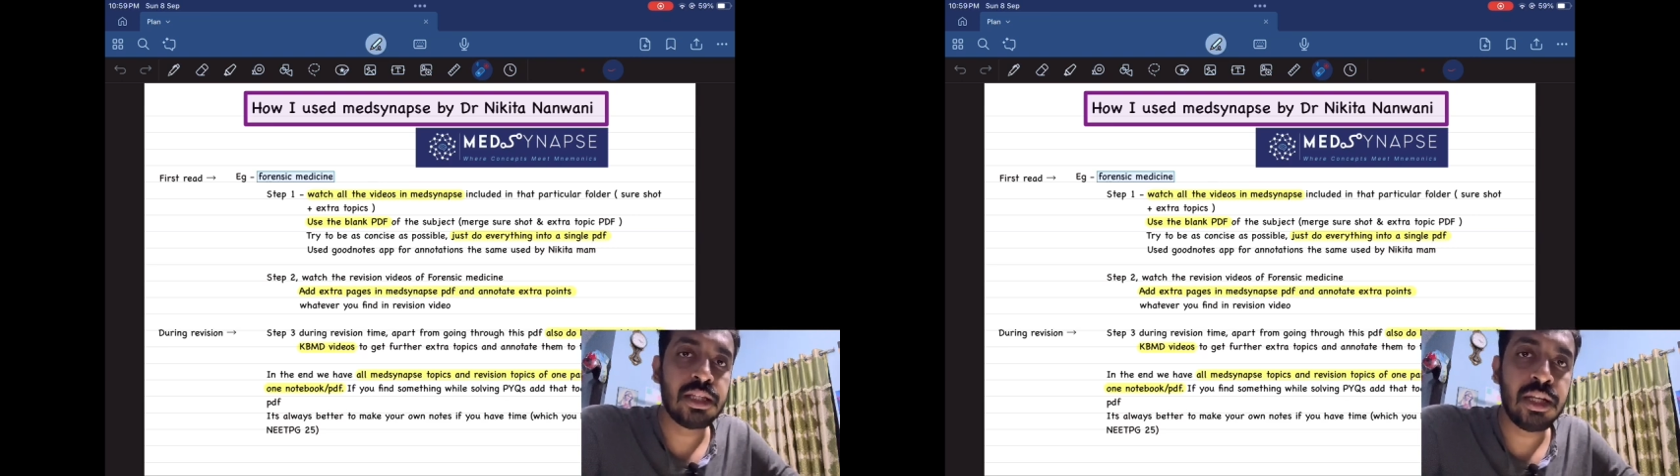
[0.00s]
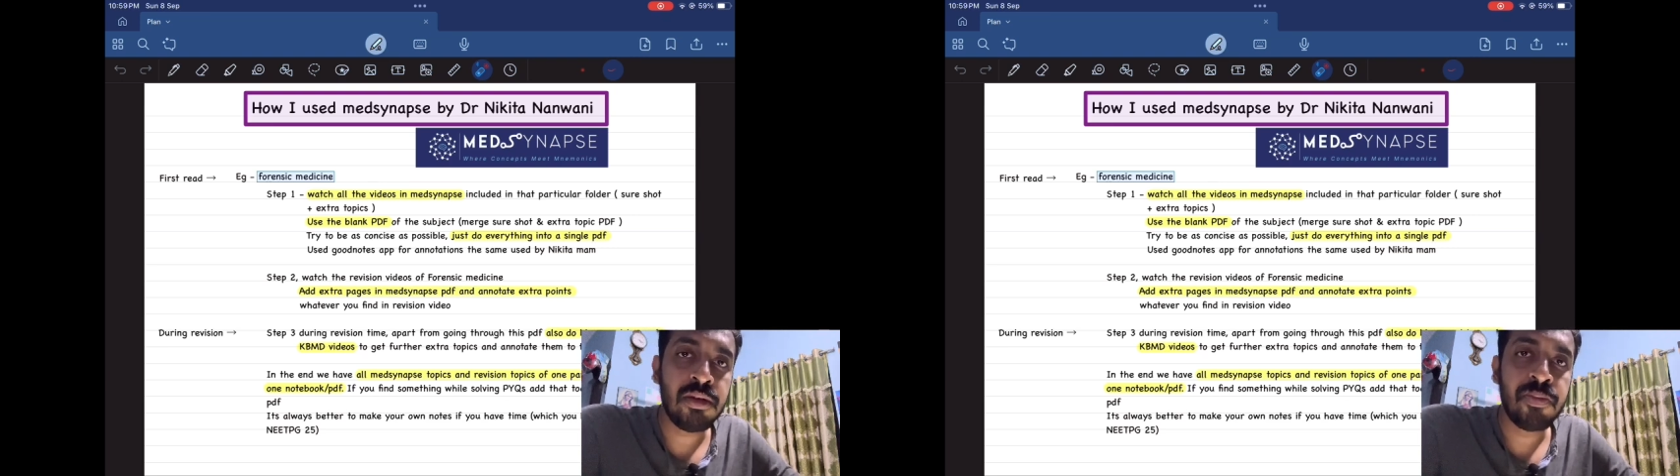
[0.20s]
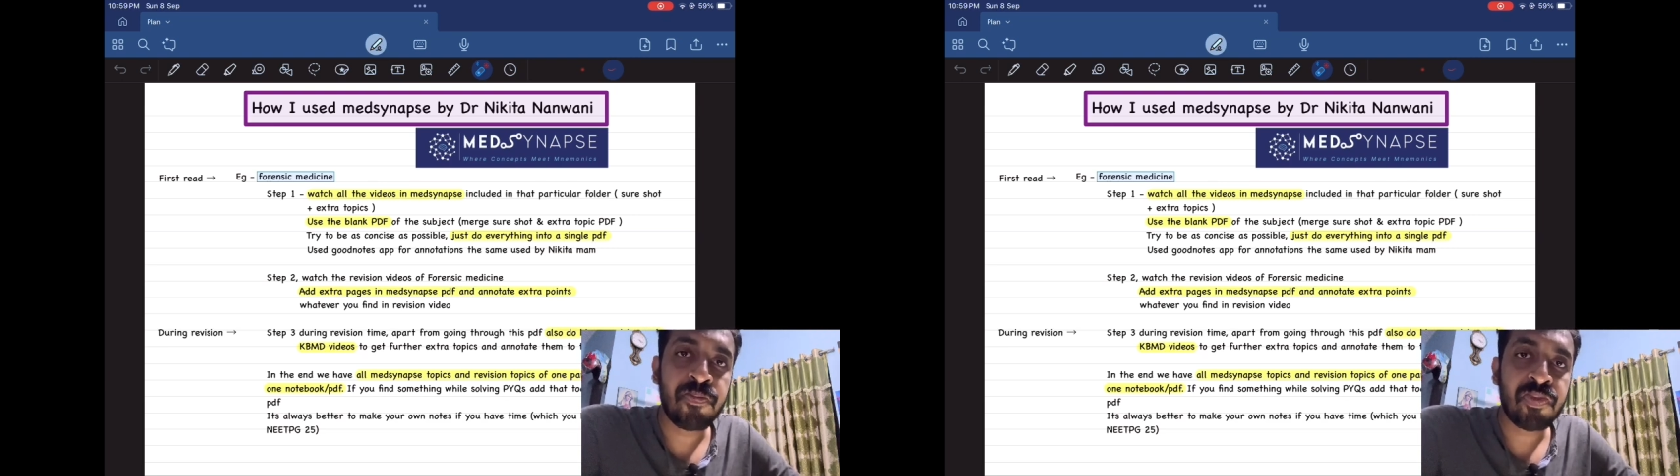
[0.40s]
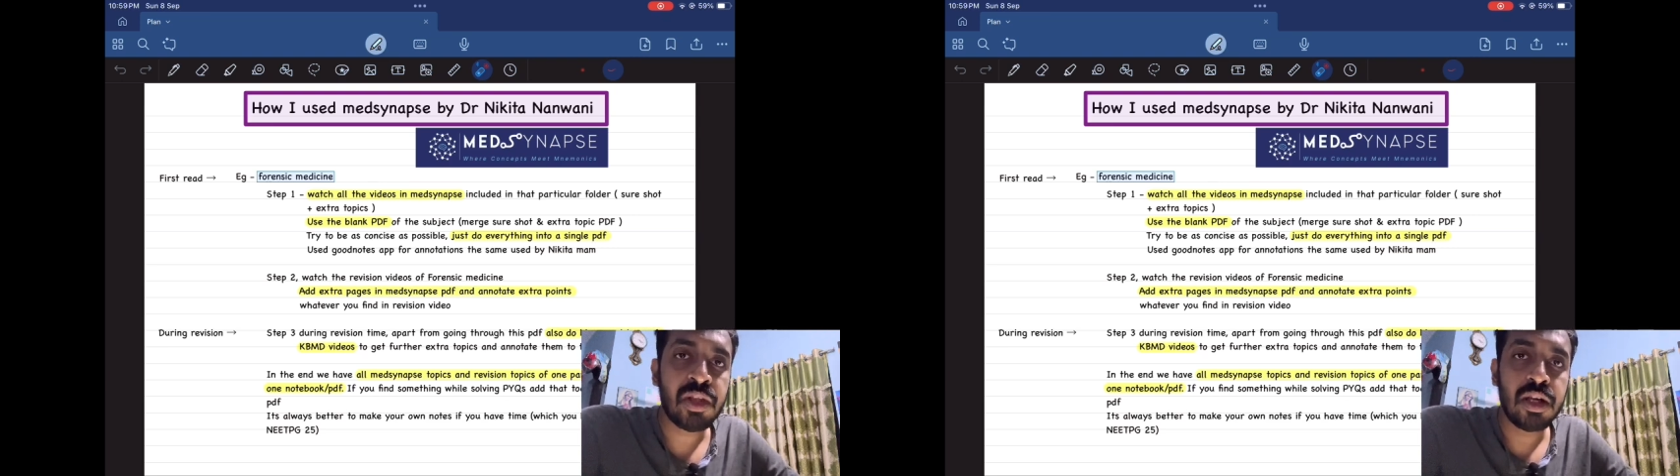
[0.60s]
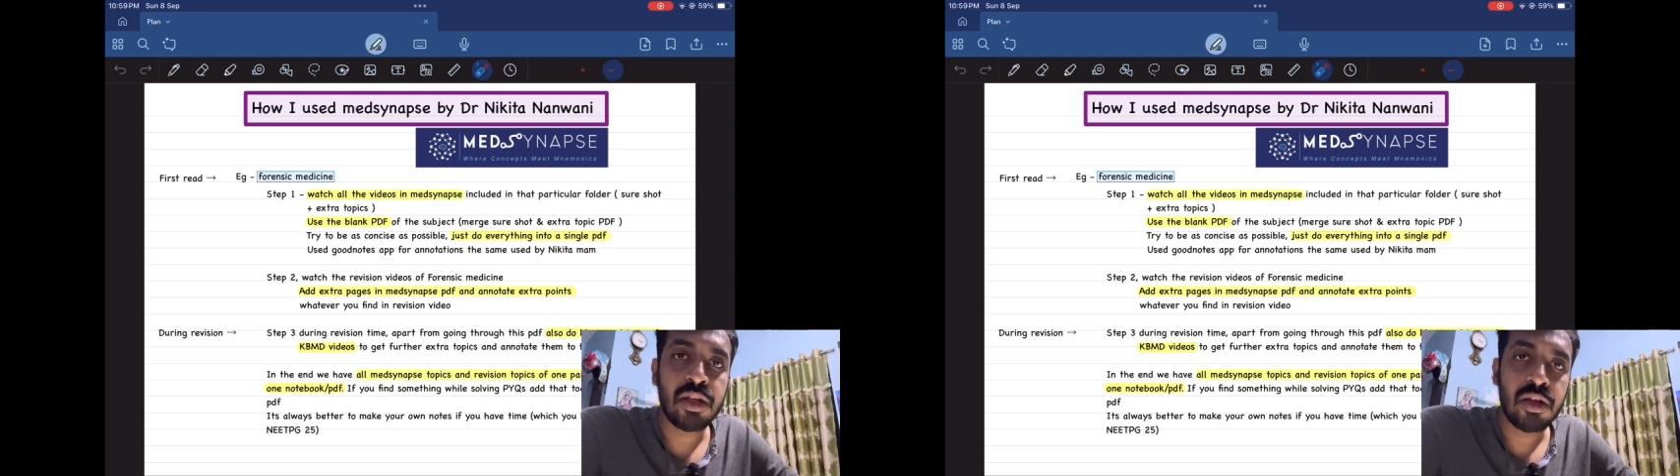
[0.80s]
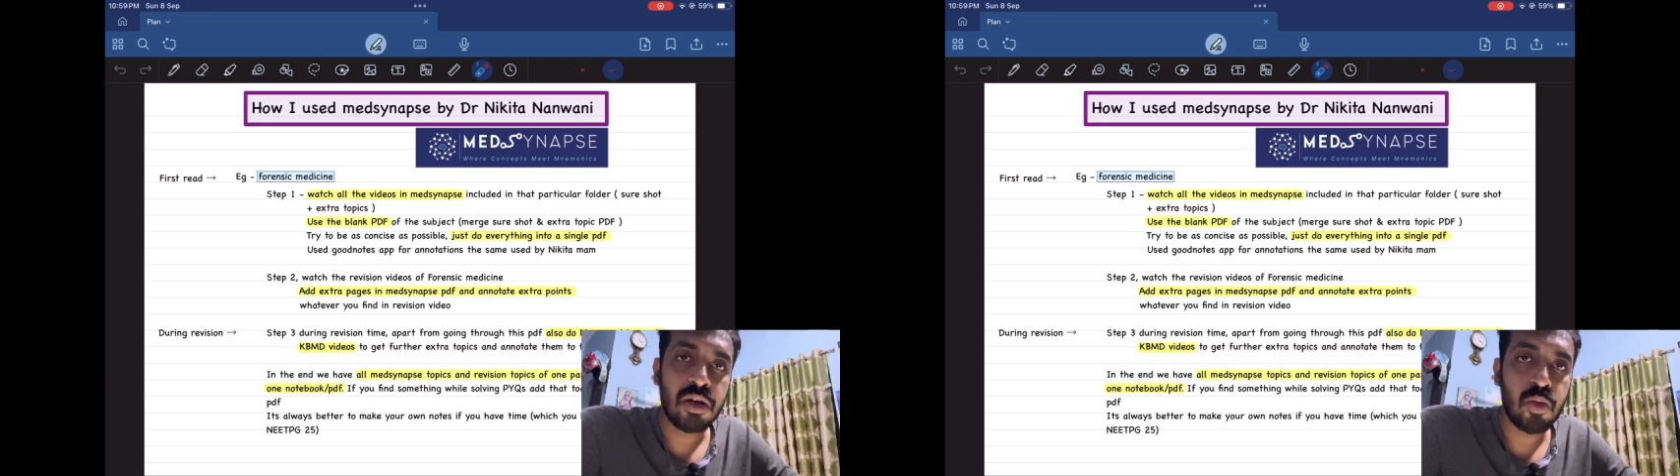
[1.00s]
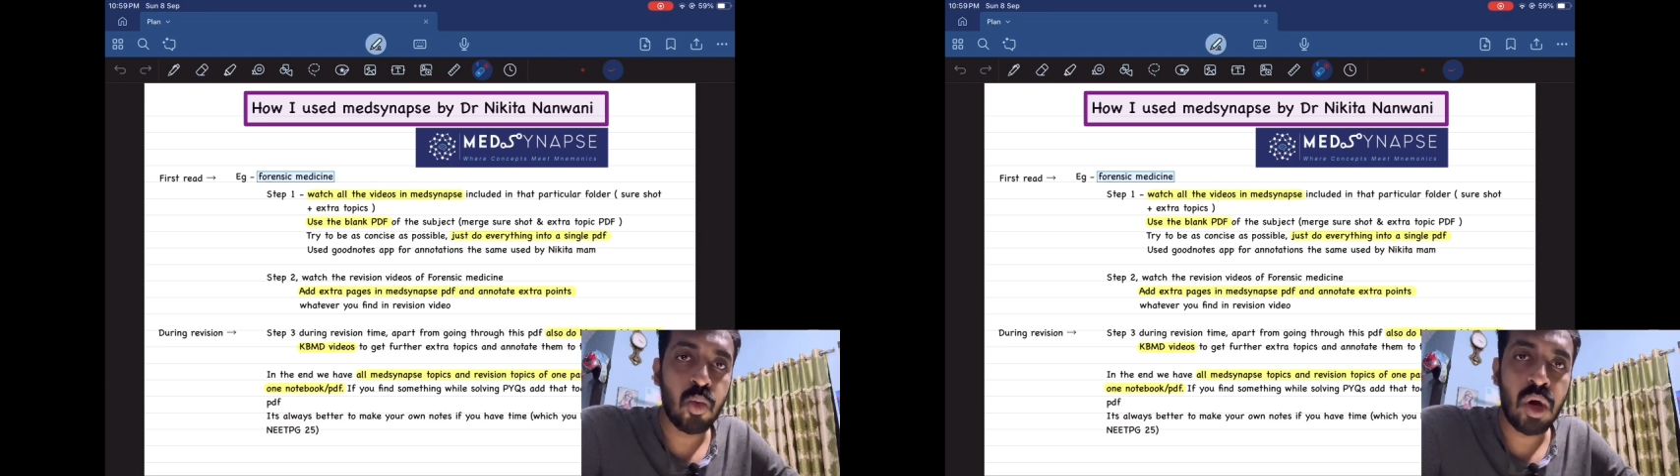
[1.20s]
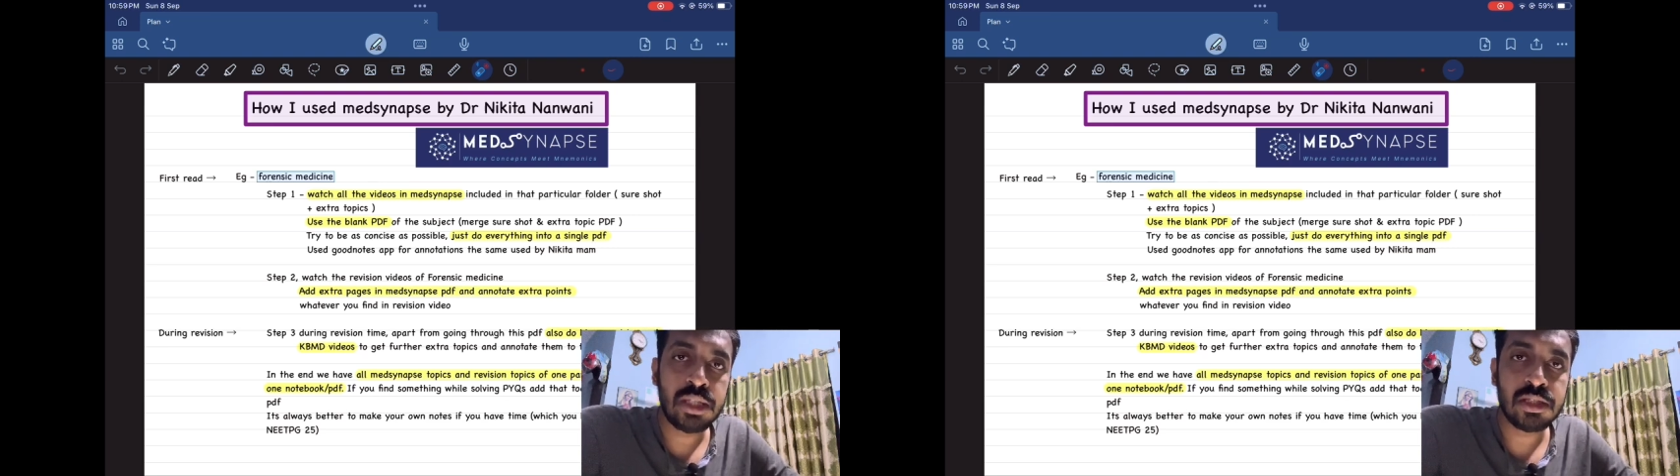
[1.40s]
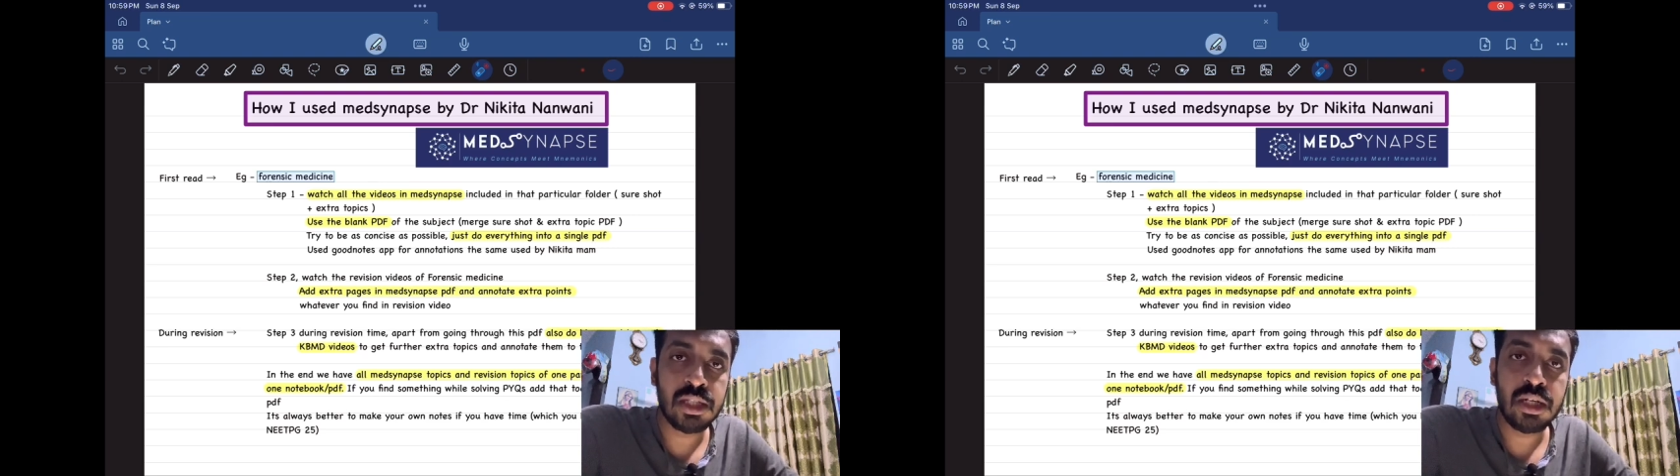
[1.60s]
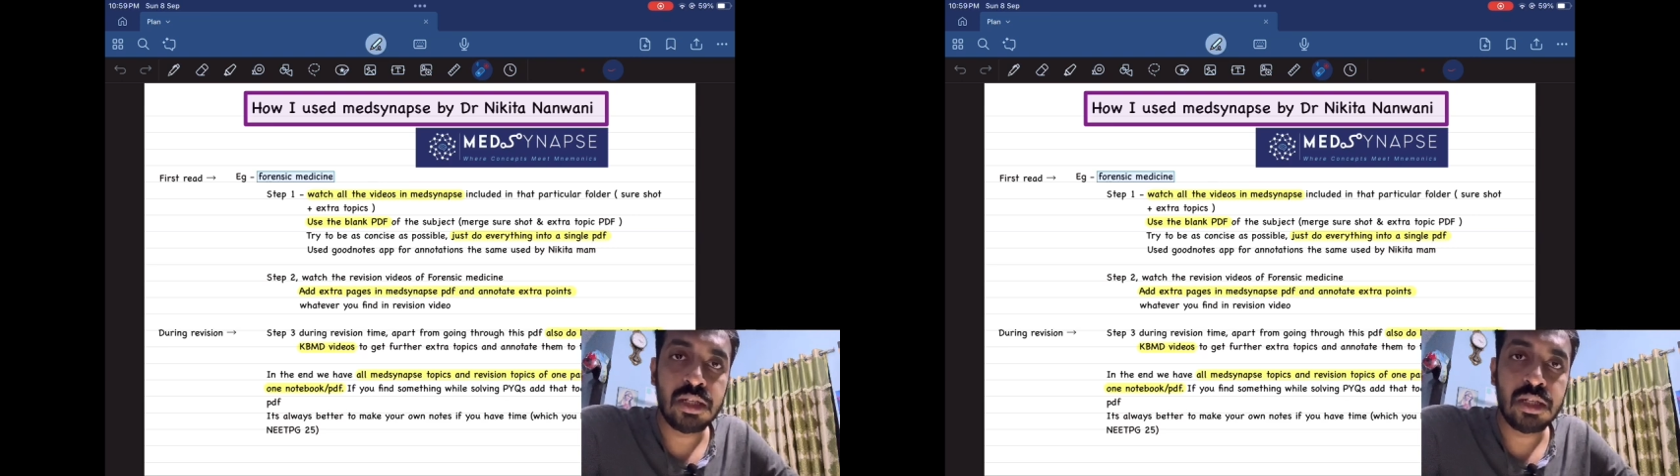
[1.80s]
then watch the